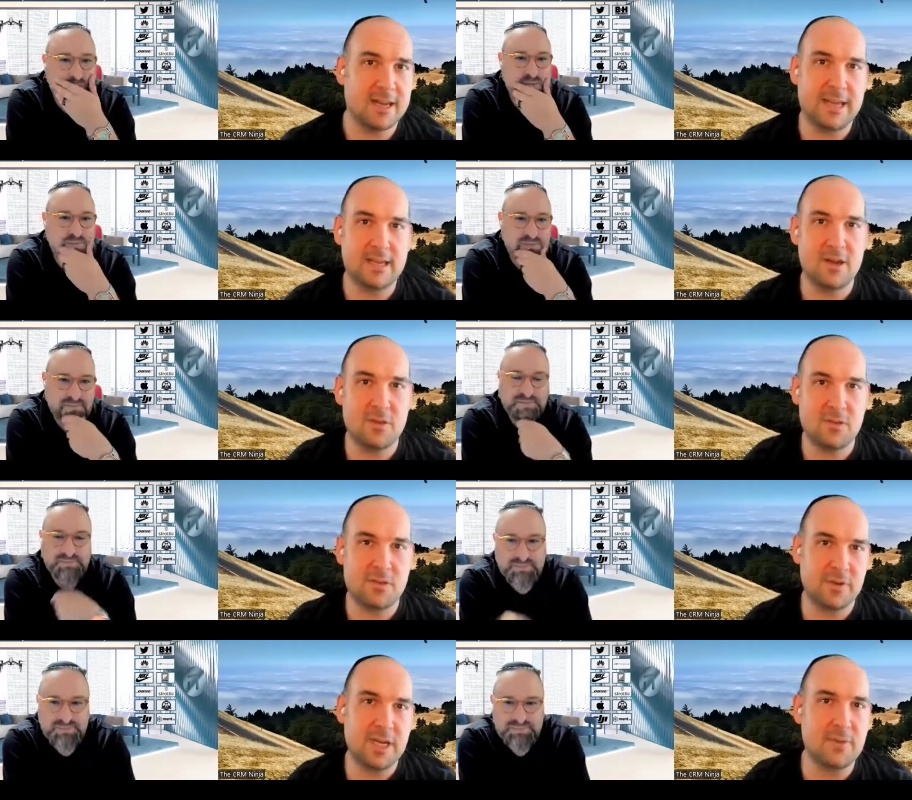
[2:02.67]
Speaker 1: And like you know the
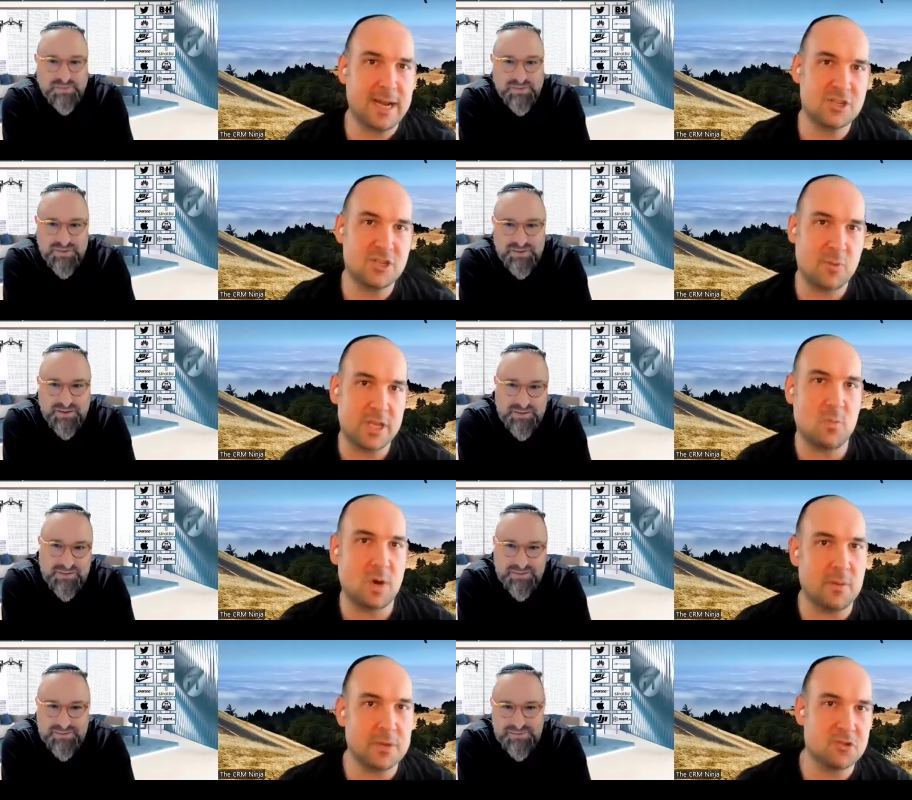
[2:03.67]
3D relationship where
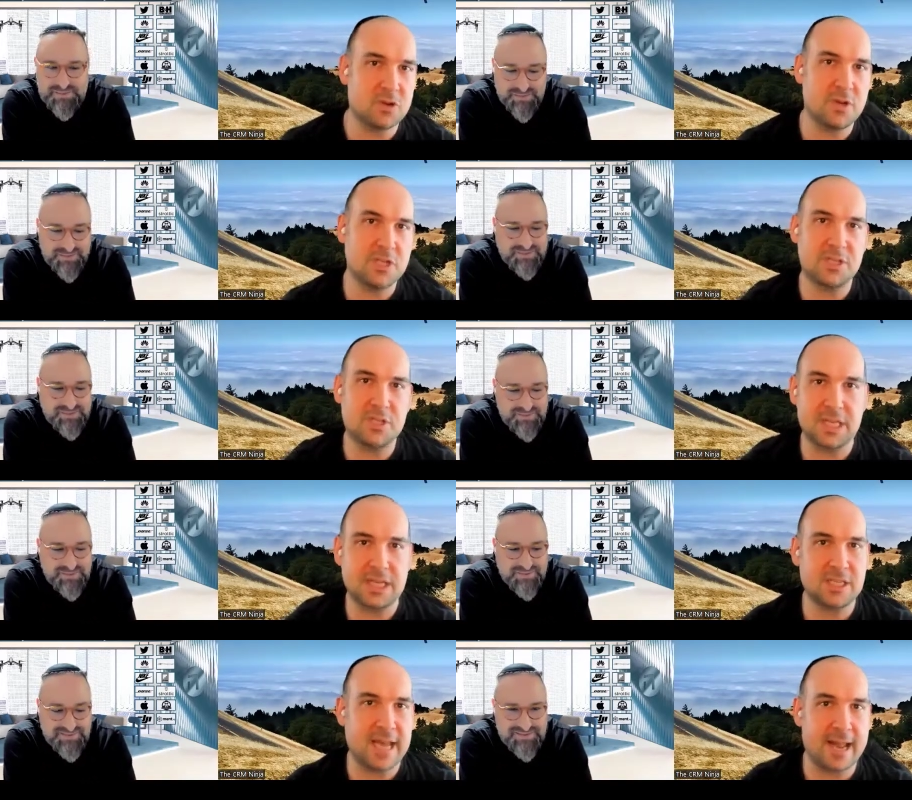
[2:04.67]
you are, where the drone is, and
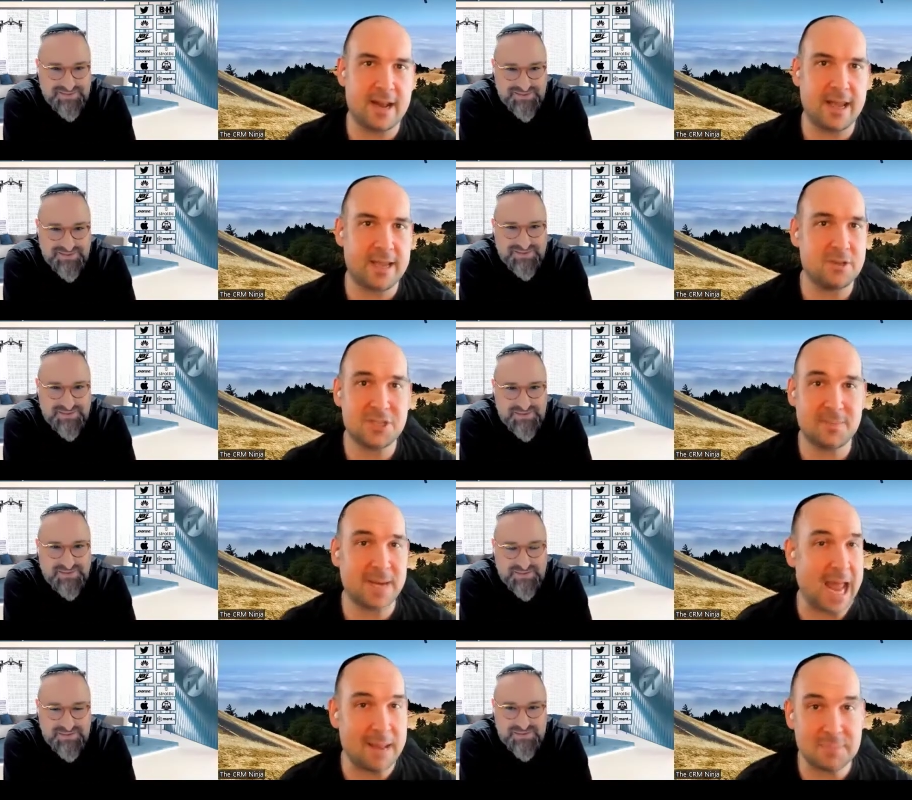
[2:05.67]
such, and and you just
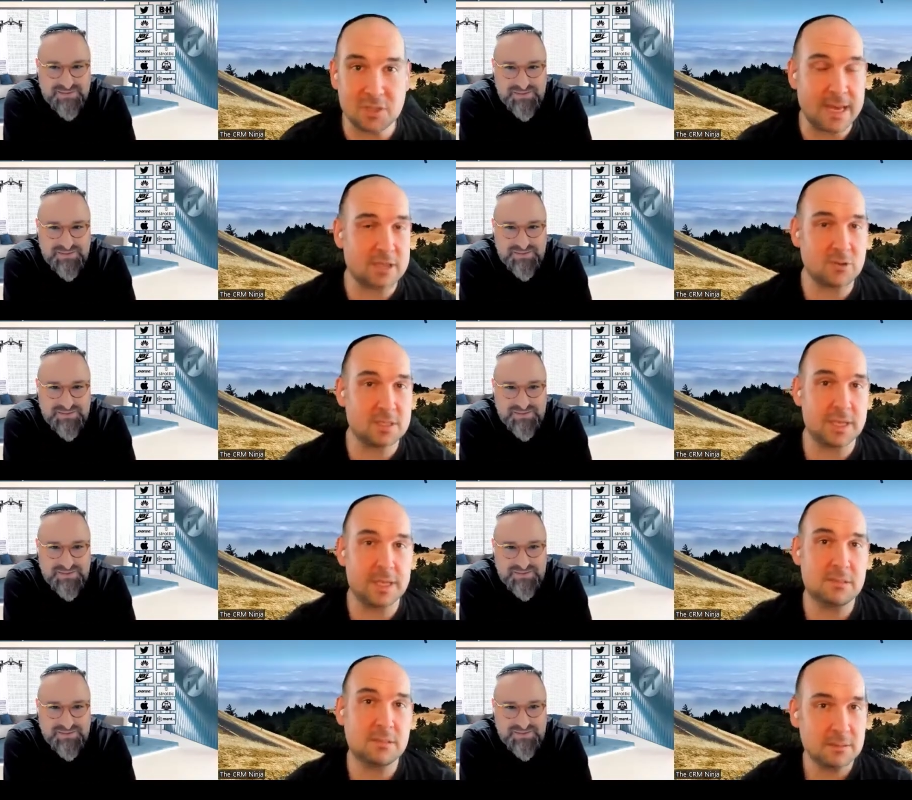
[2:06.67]
seem an absolute natural at
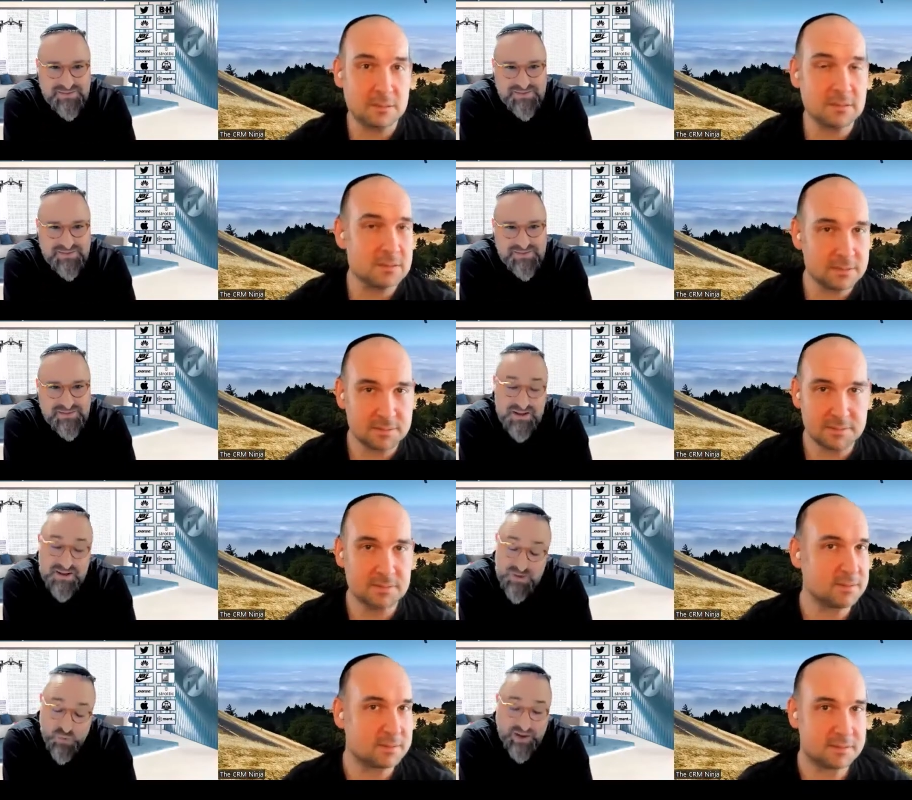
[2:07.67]
it.
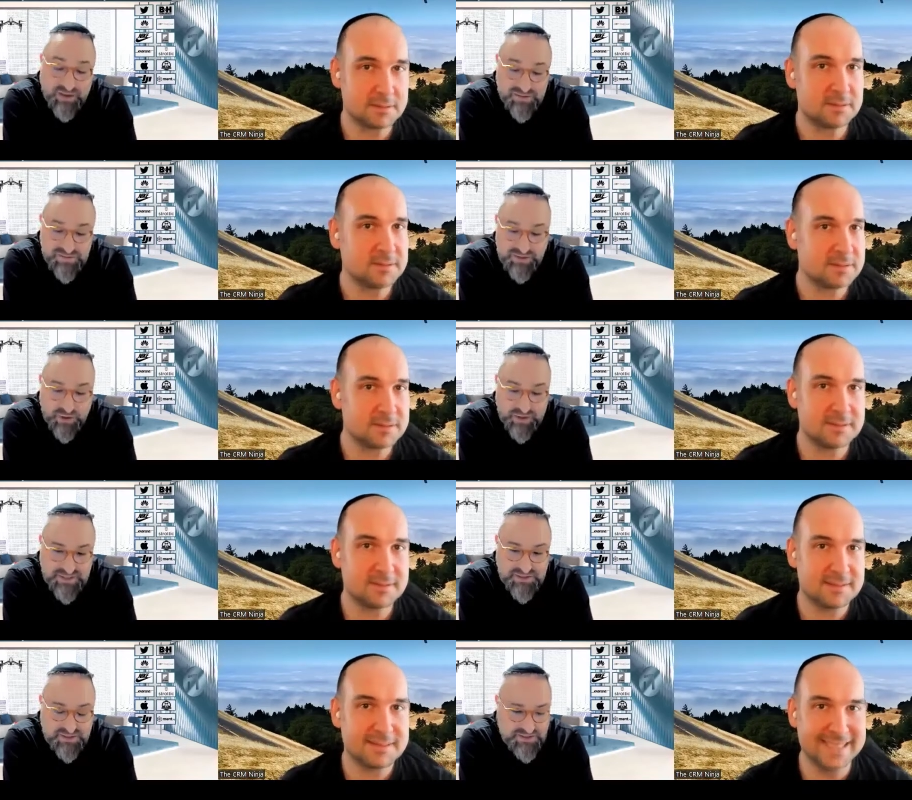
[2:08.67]
Speaker 2: Well, you know,
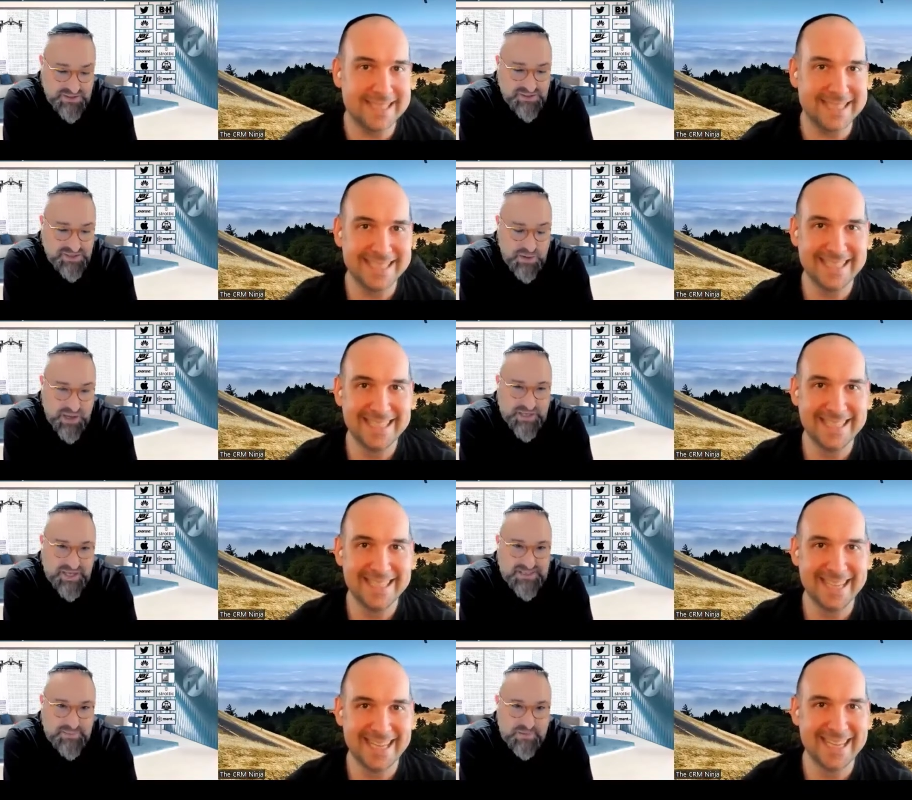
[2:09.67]
since since this
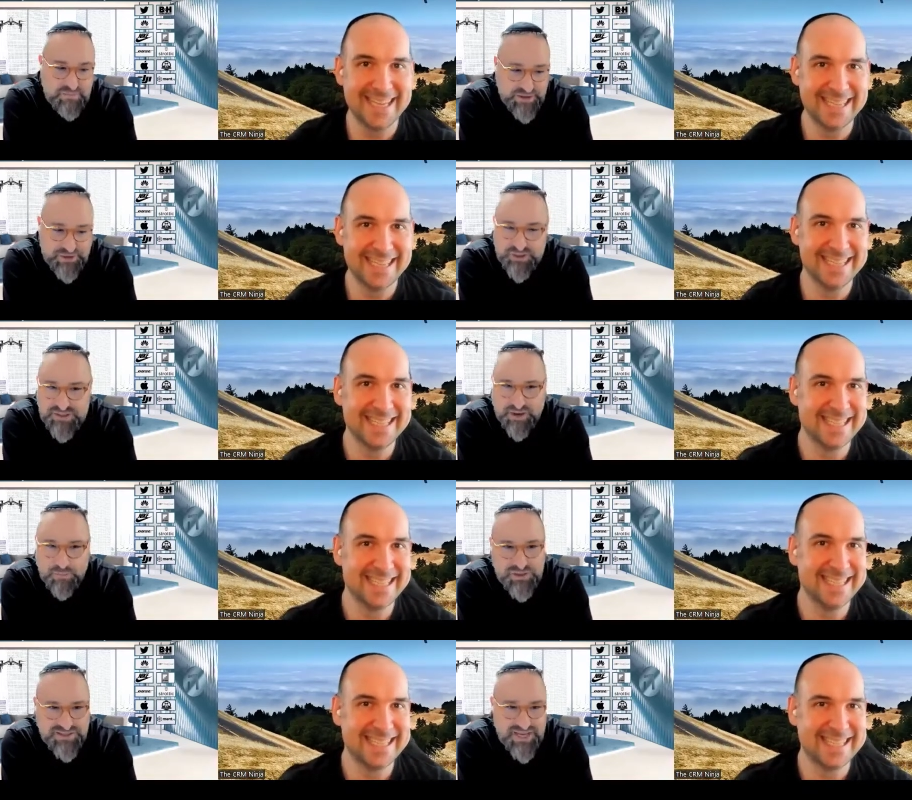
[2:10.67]
podcast is about failures, I
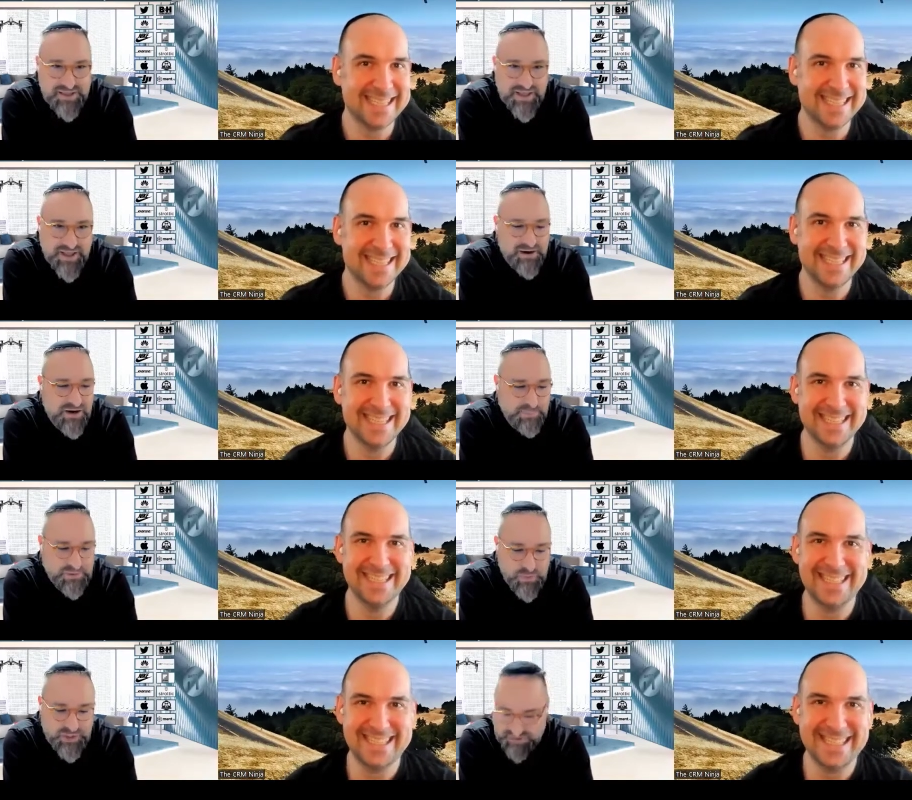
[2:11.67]
will say that a couple of
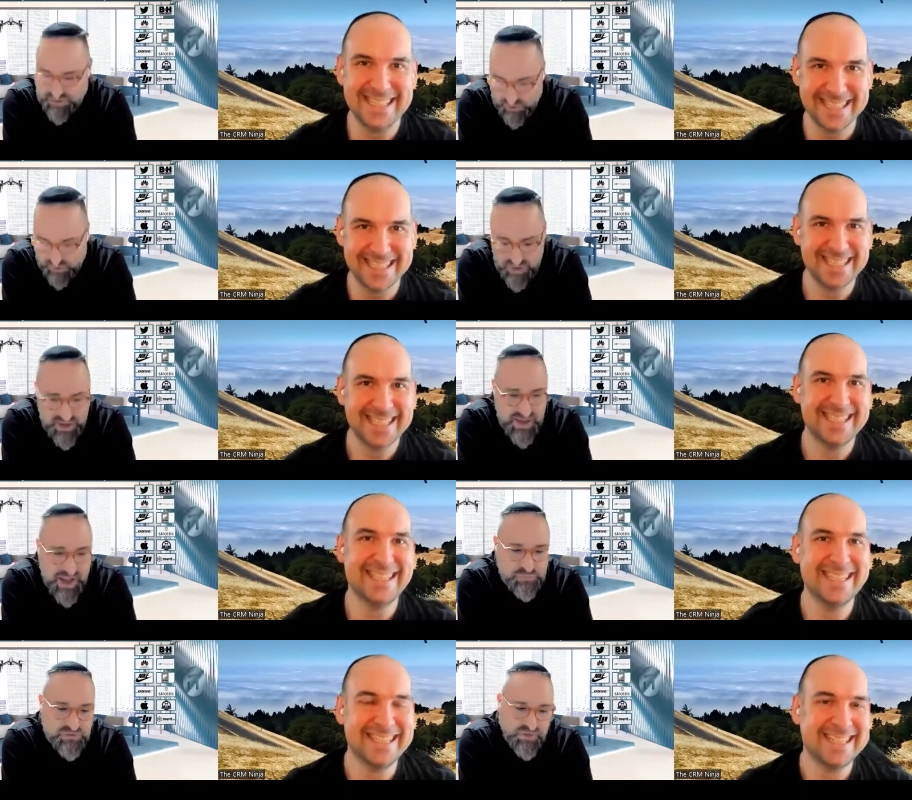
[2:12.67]
weeks ago, I
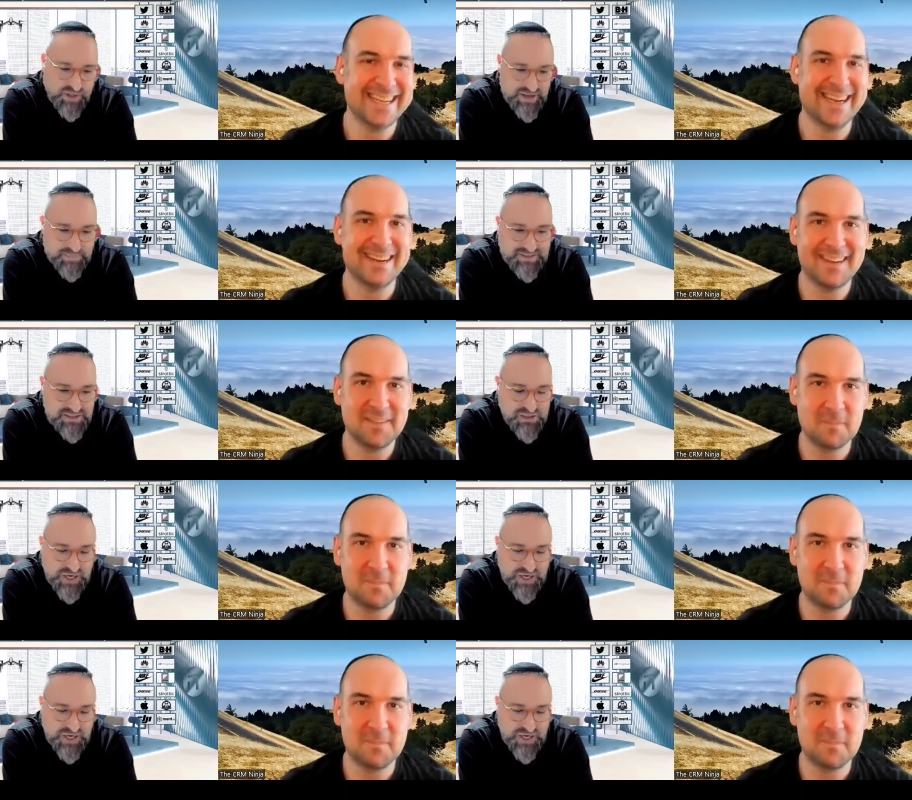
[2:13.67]
was flying my DJI